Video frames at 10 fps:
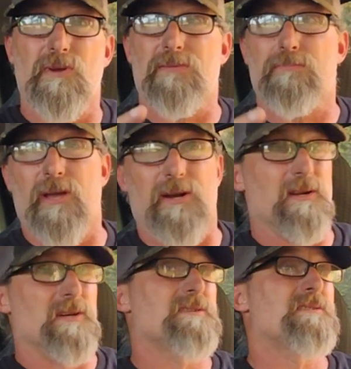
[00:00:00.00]
with
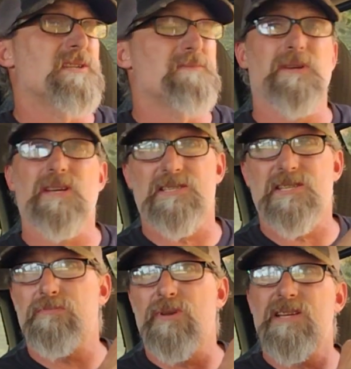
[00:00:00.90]
predators just because
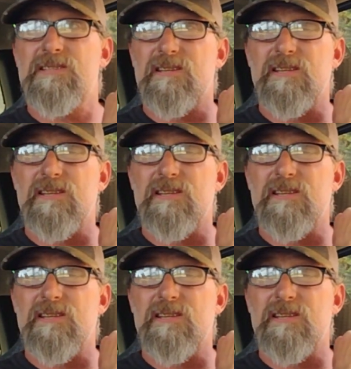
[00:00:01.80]
this place